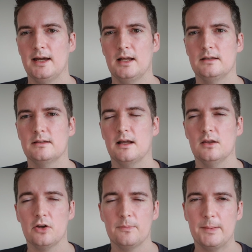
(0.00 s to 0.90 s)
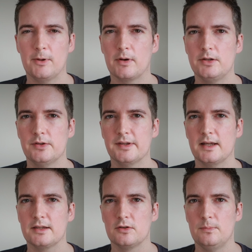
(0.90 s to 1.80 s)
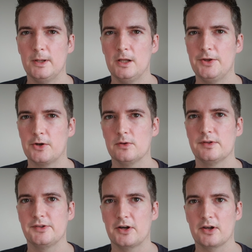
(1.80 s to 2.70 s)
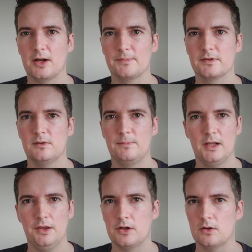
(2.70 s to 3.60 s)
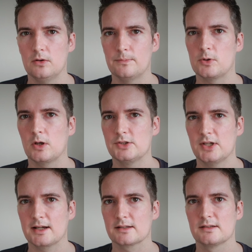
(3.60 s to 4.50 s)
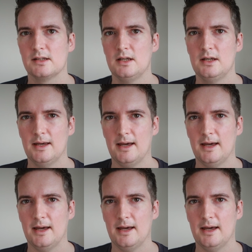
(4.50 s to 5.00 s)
And a lot of people were using it to build their own startups, to build their own projects.